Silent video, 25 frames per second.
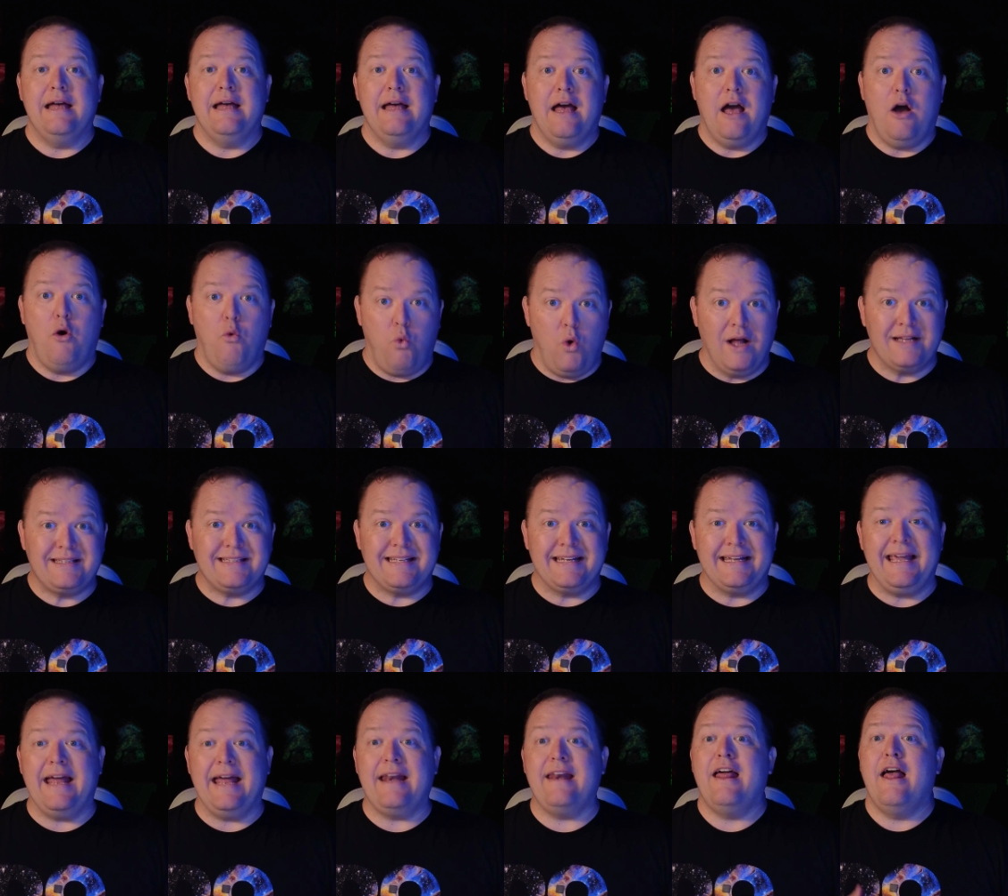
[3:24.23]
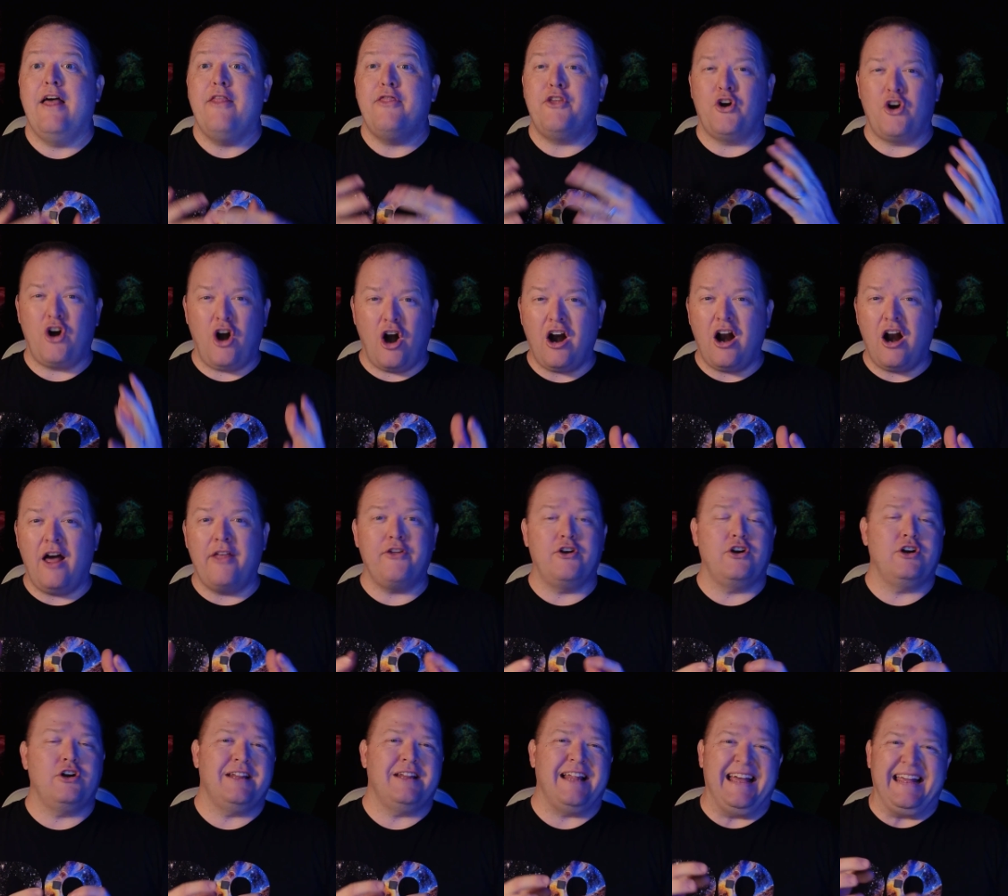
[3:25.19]
Once again, there are
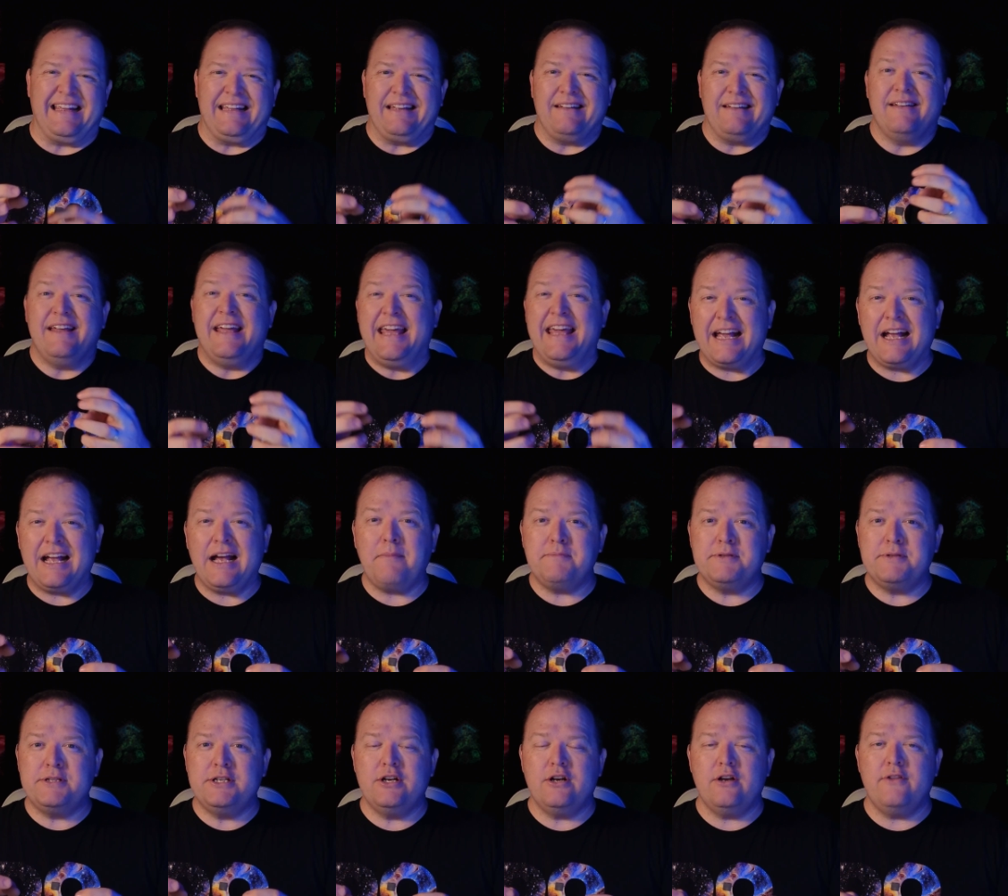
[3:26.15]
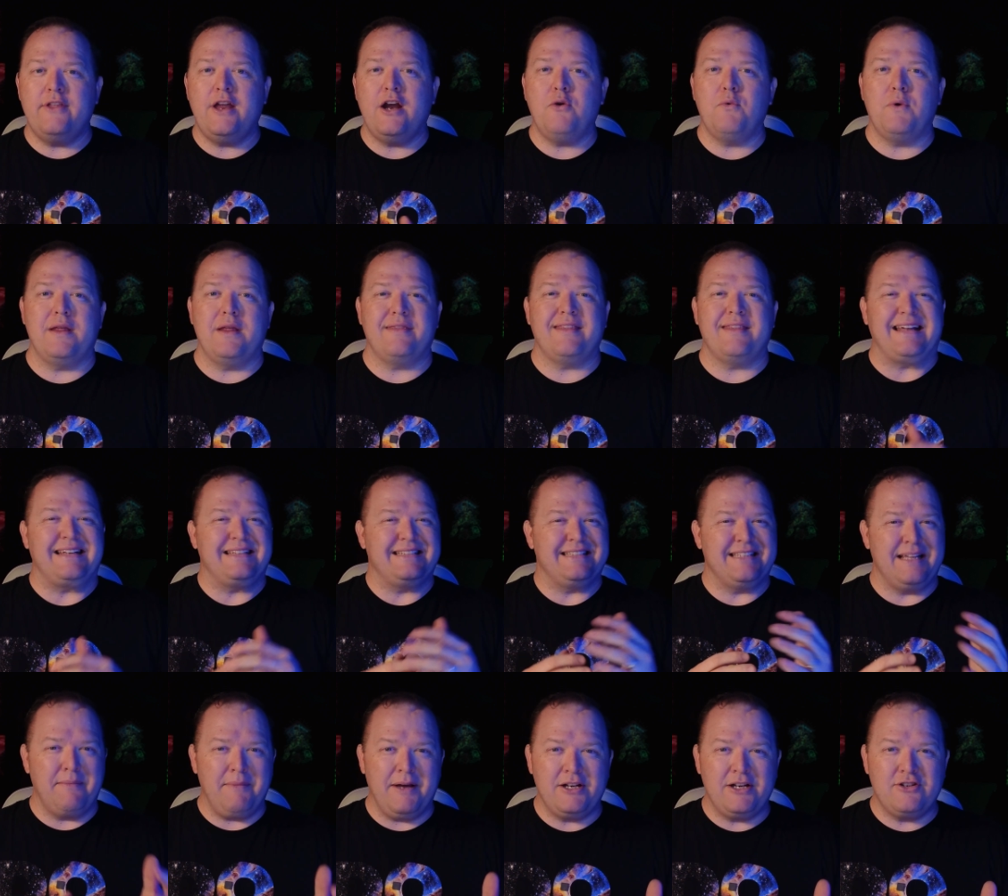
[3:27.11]
other like hiccups here and there with like
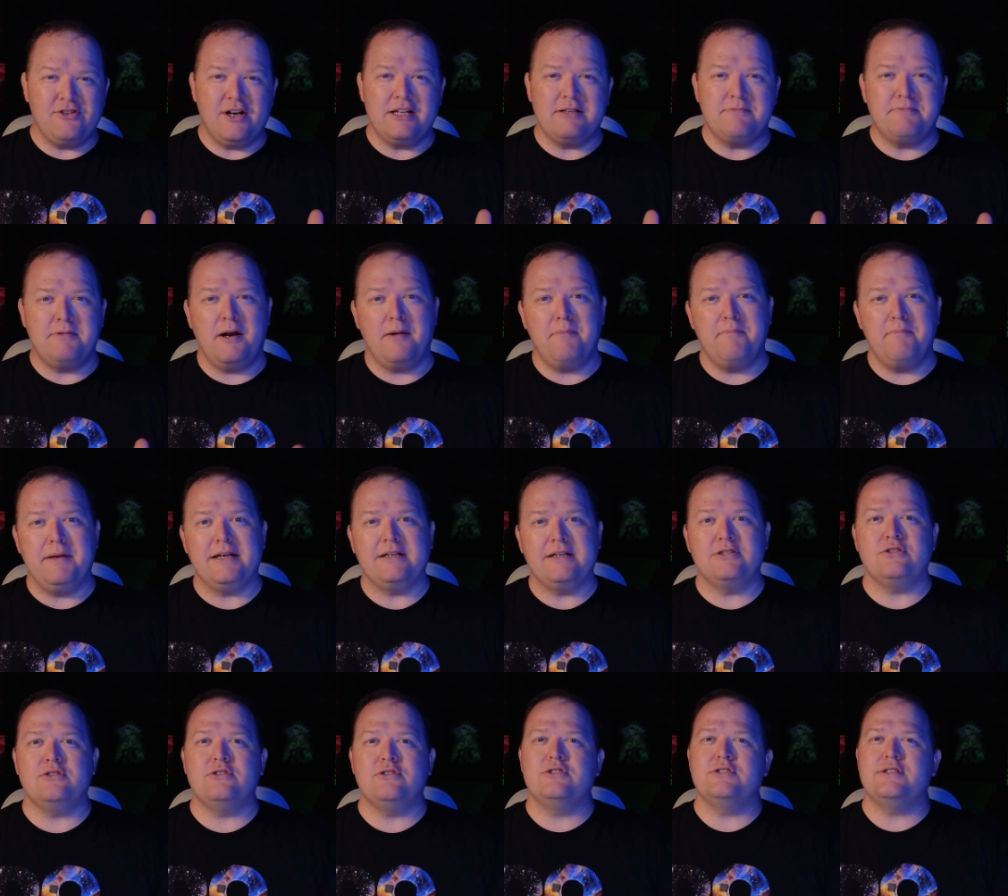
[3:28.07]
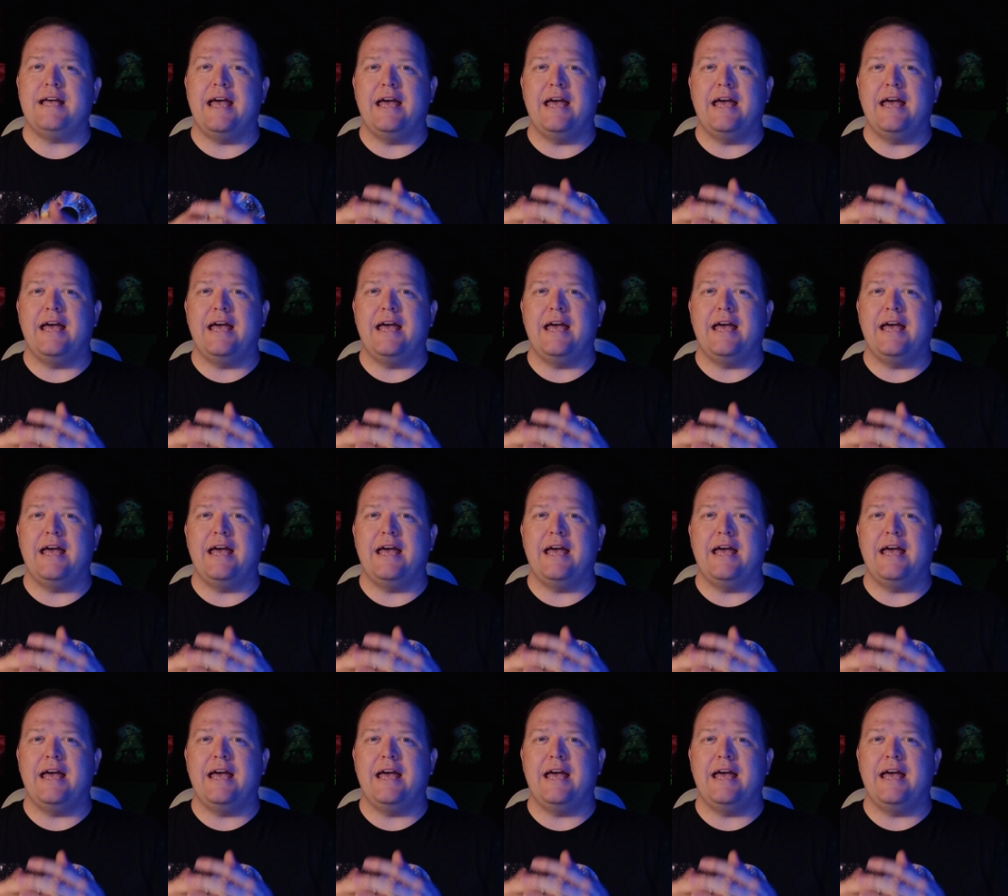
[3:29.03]
semi-transparent pixels